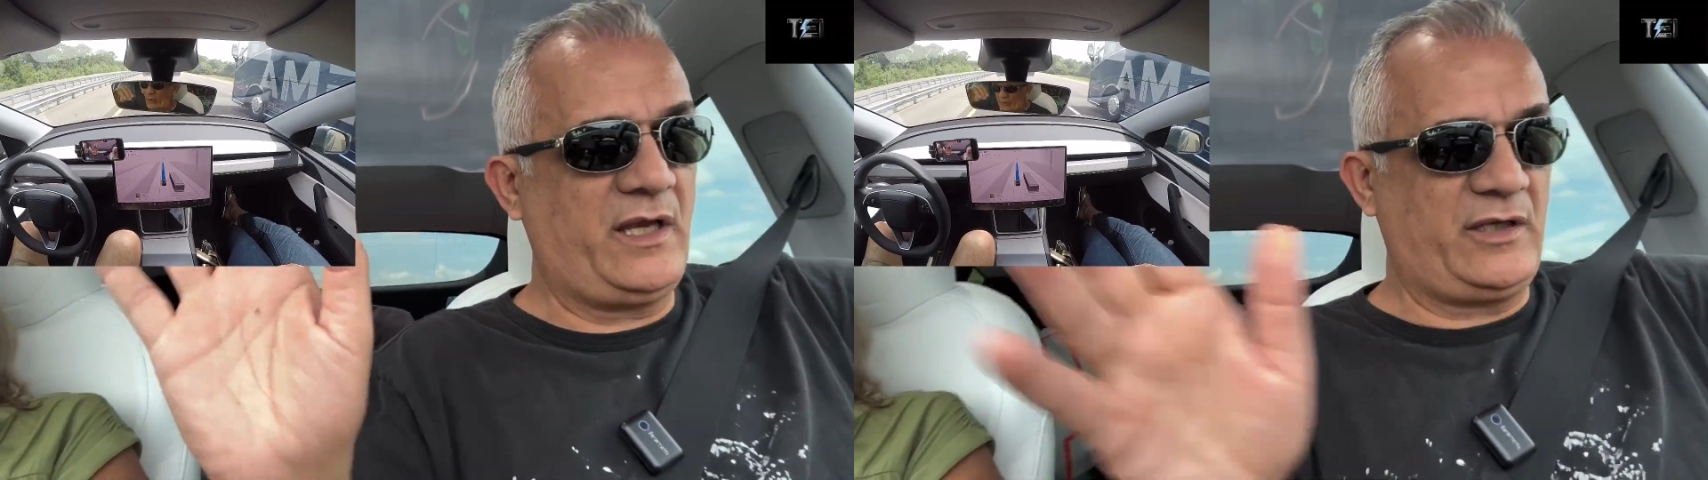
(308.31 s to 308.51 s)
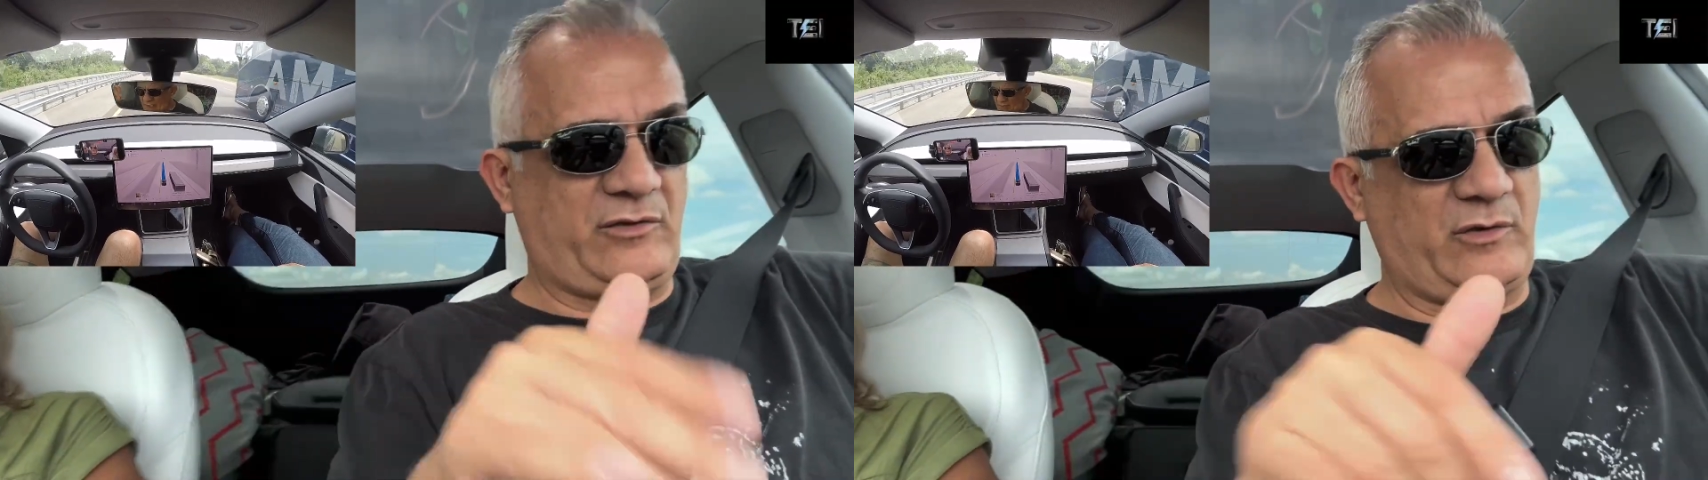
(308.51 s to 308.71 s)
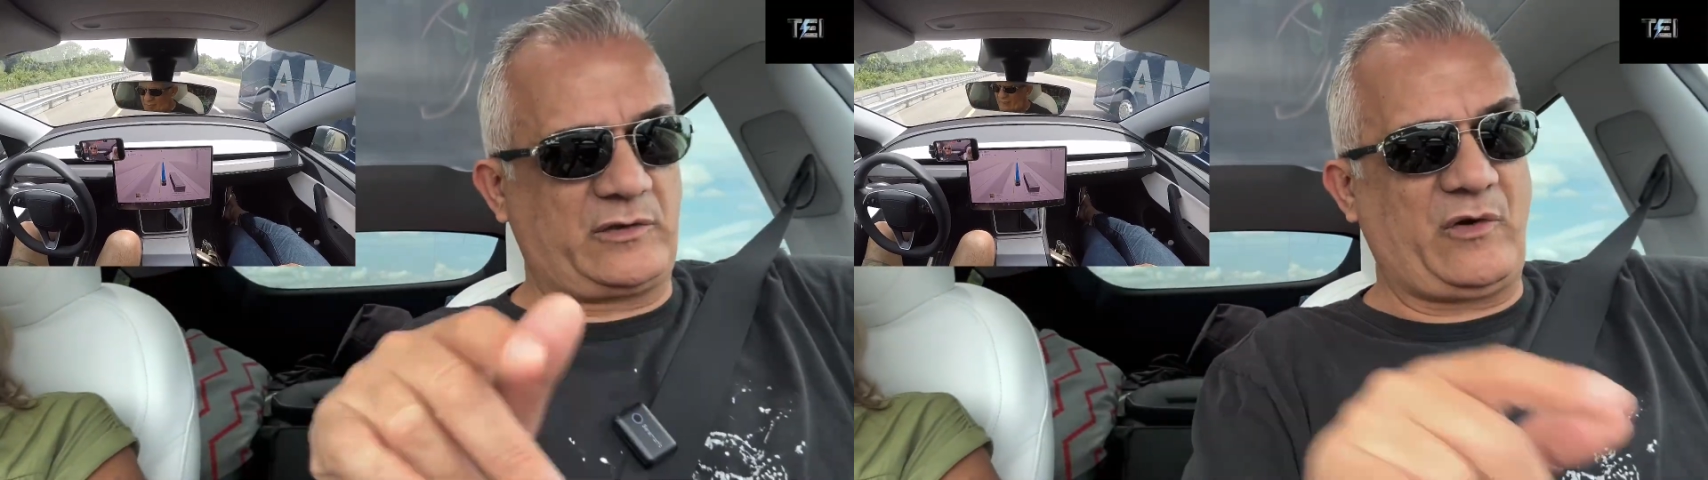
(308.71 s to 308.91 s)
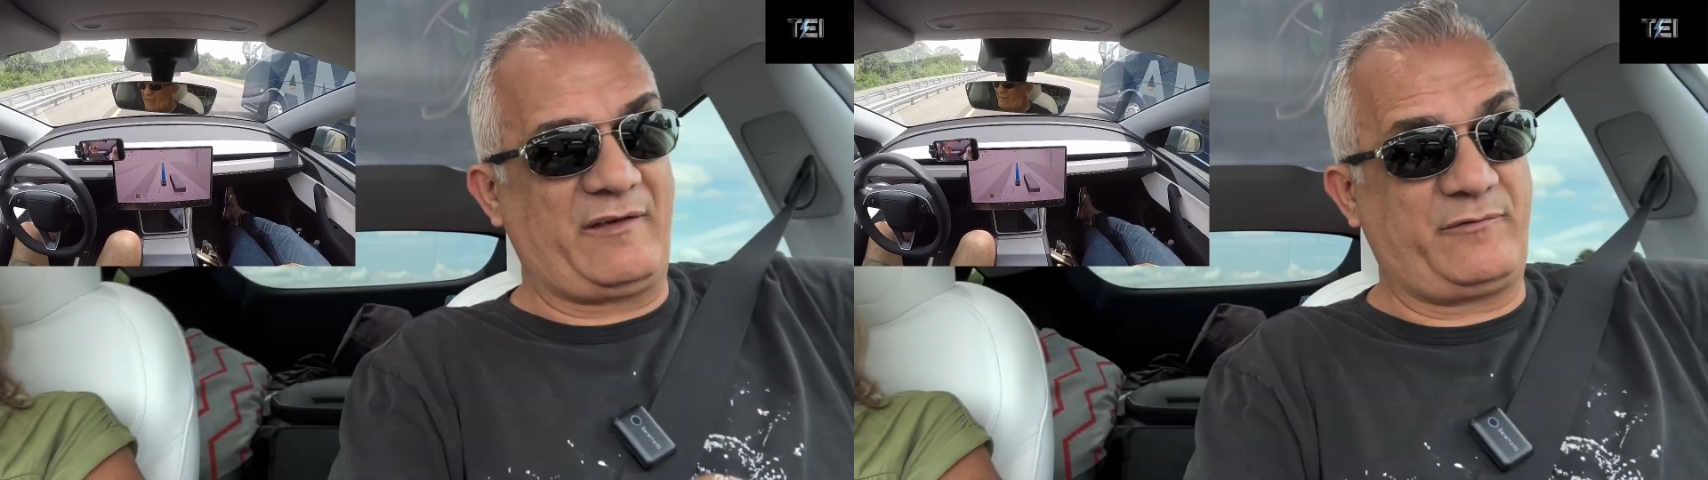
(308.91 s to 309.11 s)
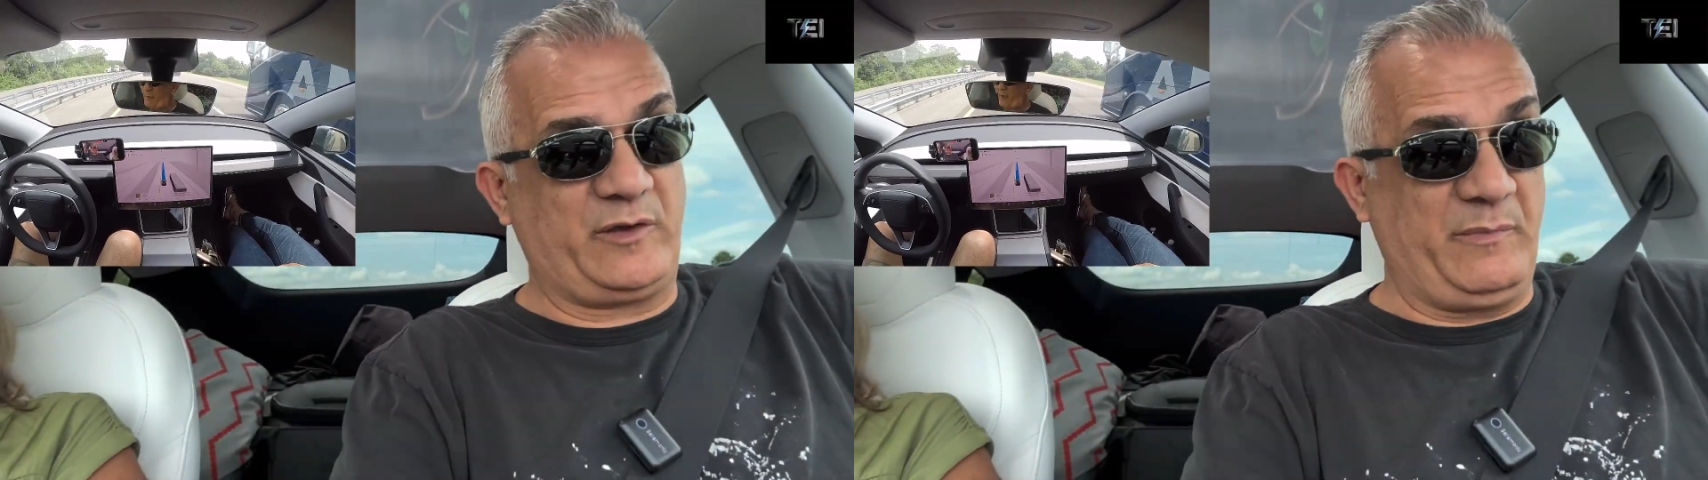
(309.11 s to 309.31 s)
You don't want to
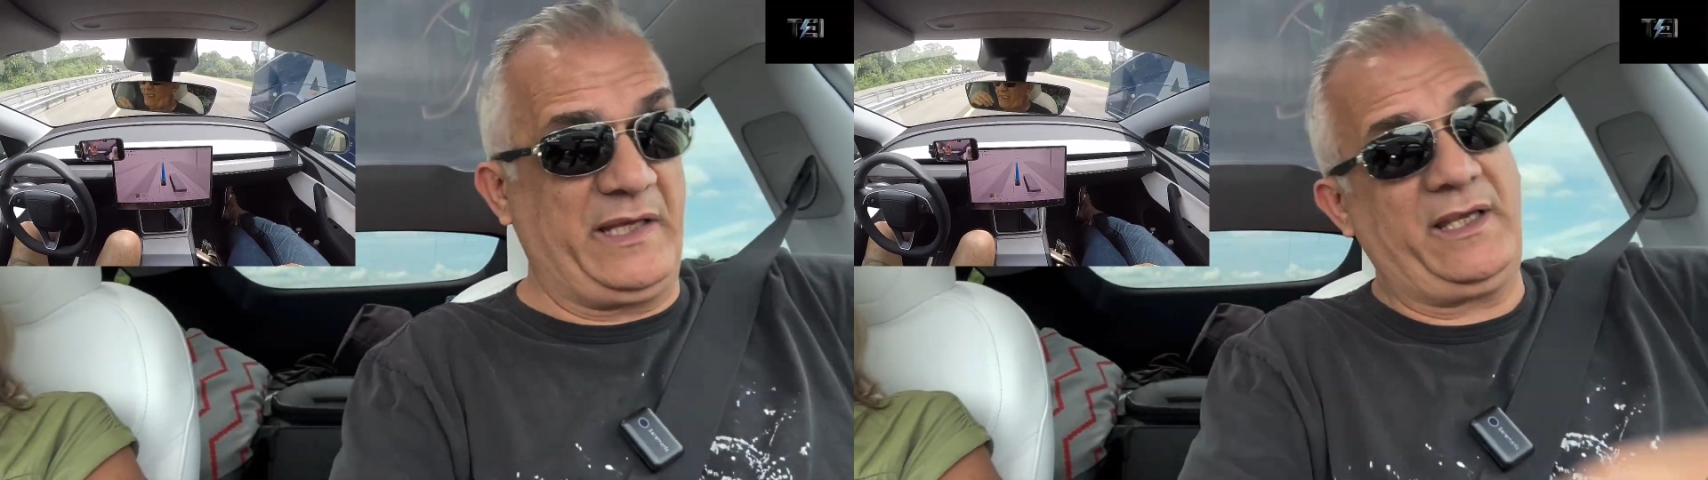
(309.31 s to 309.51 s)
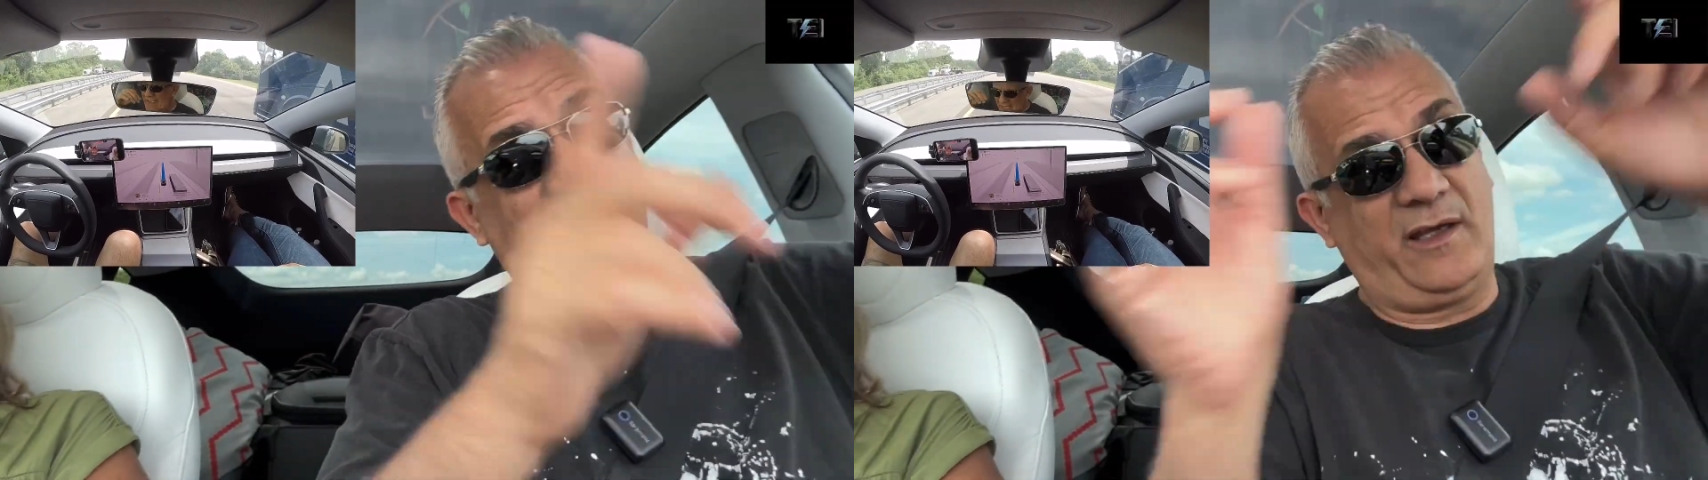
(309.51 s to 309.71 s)
drive with me